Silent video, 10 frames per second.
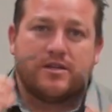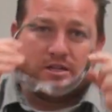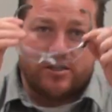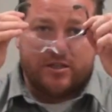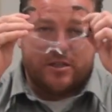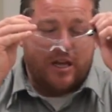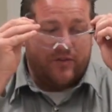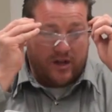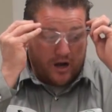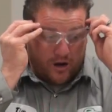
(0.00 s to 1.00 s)
such as
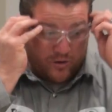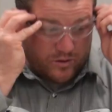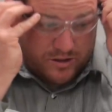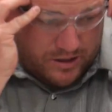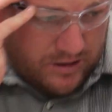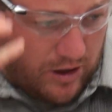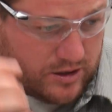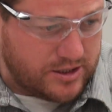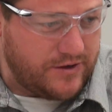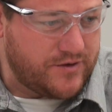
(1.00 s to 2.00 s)
safety goggles,
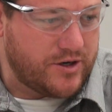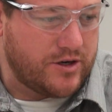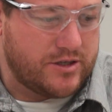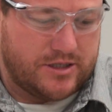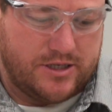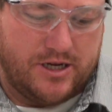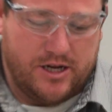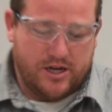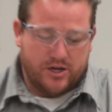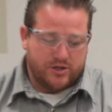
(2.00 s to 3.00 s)
long sleeve shirts,
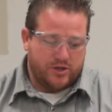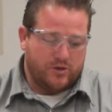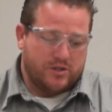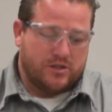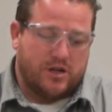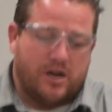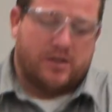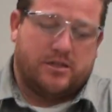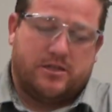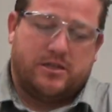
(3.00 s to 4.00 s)
shoes and
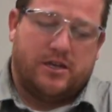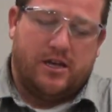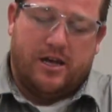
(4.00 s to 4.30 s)
socks,